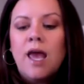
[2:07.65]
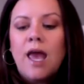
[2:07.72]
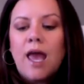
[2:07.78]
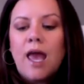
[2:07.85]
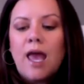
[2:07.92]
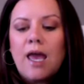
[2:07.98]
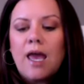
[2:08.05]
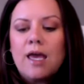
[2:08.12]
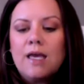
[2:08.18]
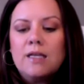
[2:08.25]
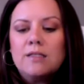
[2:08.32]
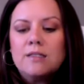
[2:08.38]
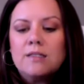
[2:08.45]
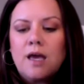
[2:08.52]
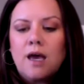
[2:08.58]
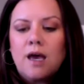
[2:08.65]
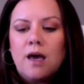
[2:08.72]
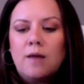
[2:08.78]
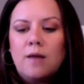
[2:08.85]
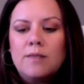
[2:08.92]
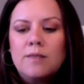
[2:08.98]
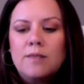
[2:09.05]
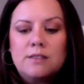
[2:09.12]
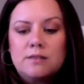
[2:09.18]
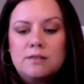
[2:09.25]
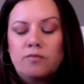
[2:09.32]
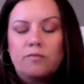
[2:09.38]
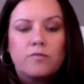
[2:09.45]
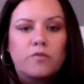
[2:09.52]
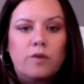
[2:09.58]
And it says
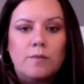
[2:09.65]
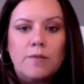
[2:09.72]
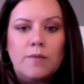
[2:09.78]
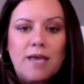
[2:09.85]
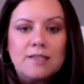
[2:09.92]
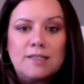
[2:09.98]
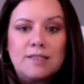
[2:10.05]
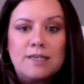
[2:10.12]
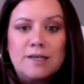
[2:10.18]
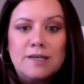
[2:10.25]
from Casey,